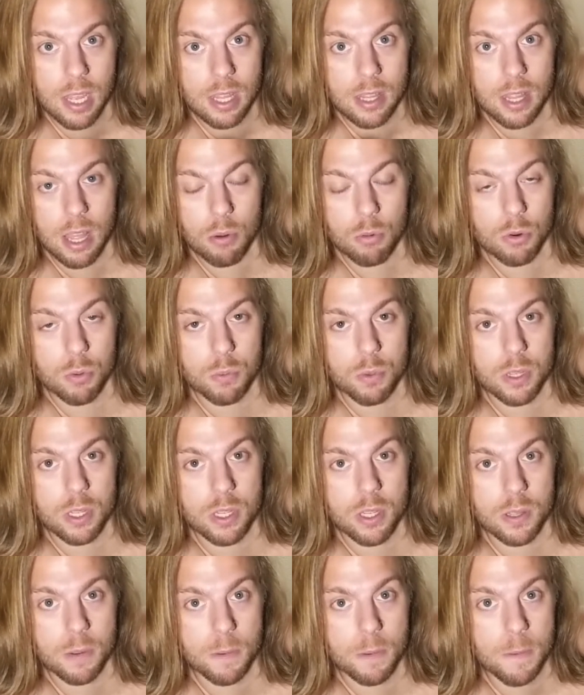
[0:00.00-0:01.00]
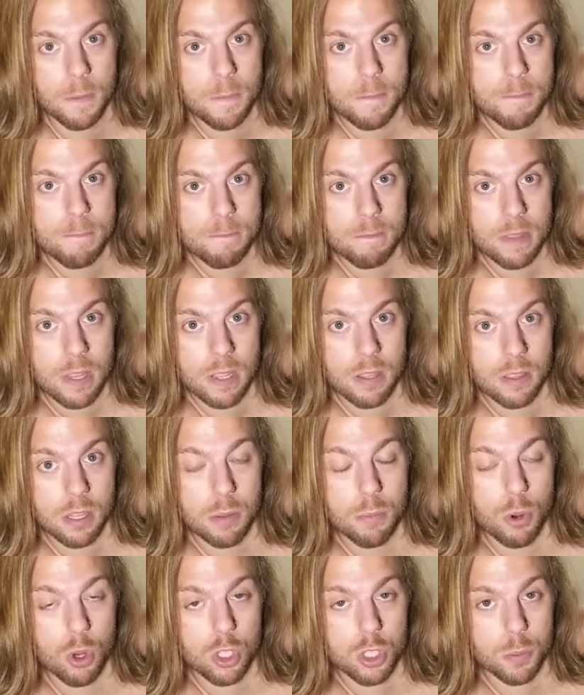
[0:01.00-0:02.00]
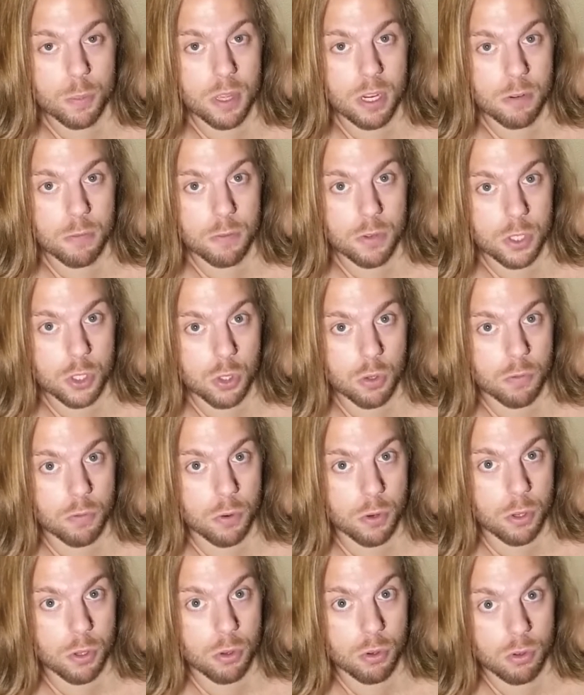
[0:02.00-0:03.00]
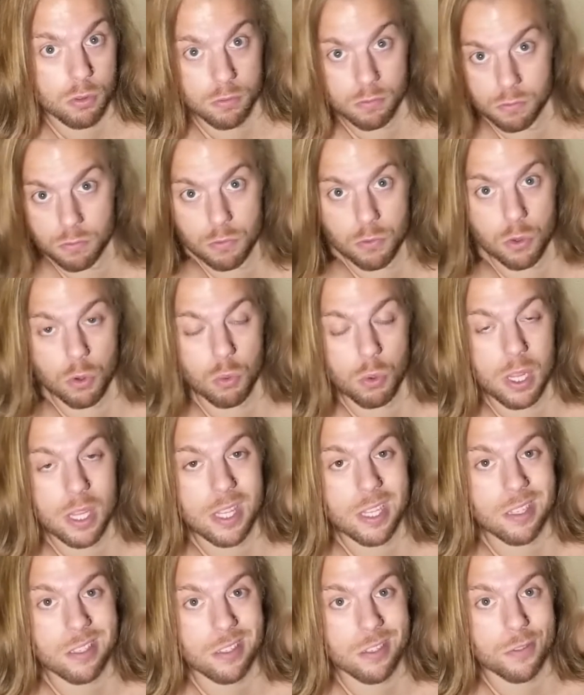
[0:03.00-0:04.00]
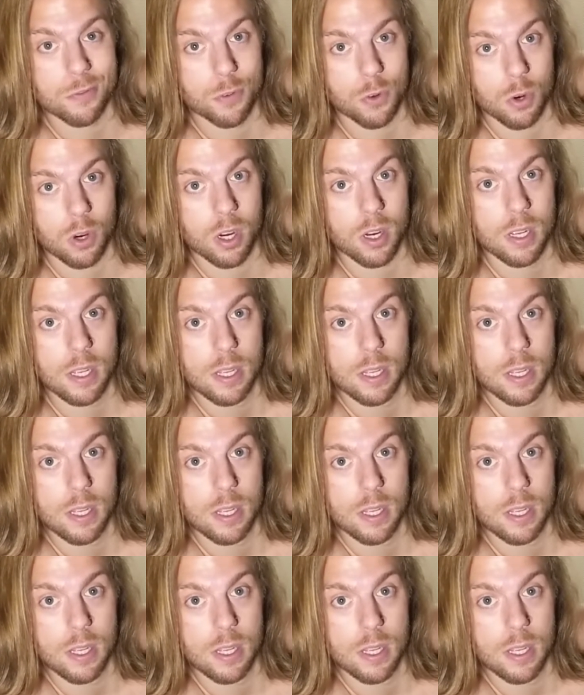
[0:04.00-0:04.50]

That would be the most beneficial for you for what this is for.